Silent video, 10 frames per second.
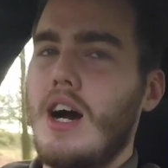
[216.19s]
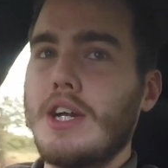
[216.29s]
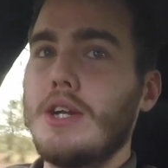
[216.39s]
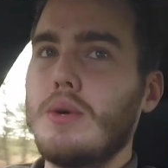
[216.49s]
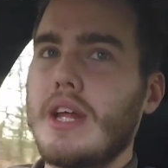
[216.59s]

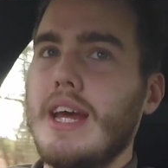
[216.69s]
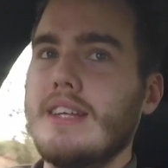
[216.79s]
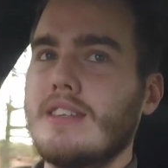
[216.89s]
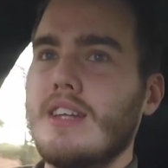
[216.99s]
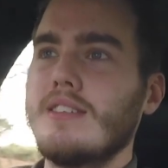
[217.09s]
I don't know what it
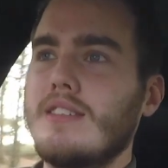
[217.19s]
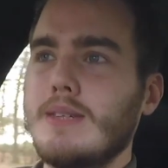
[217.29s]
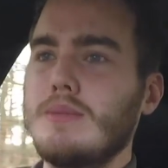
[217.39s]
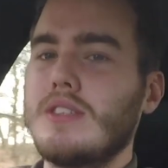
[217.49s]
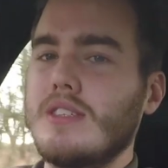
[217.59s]
is. It does
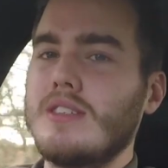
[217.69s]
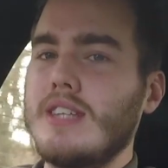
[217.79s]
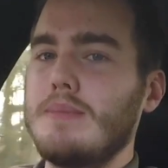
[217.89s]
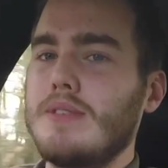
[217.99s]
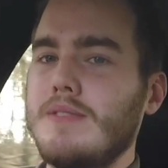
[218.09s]
seem
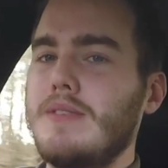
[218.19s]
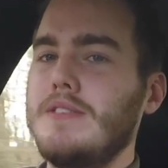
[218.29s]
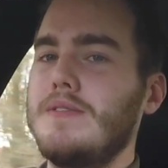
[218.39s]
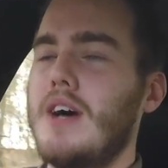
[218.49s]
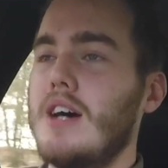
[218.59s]

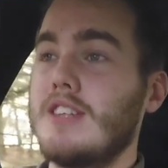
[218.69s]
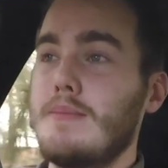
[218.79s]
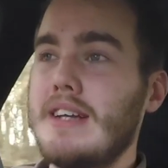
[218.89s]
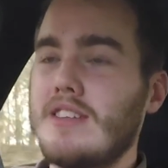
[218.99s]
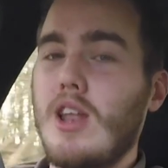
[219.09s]
deceptively fast.
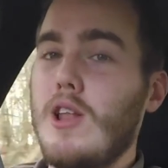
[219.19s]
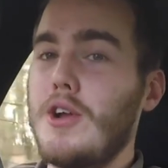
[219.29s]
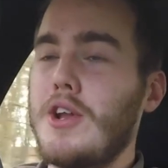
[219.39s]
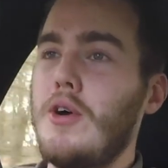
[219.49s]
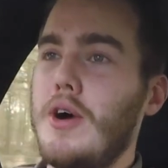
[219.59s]
It makes a
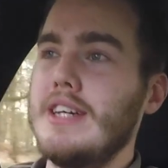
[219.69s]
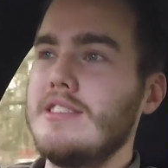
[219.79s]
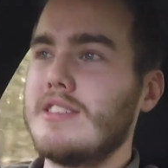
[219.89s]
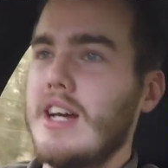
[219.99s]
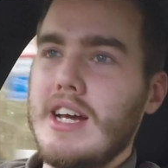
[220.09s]
lot of
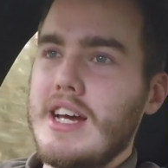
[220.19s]
noise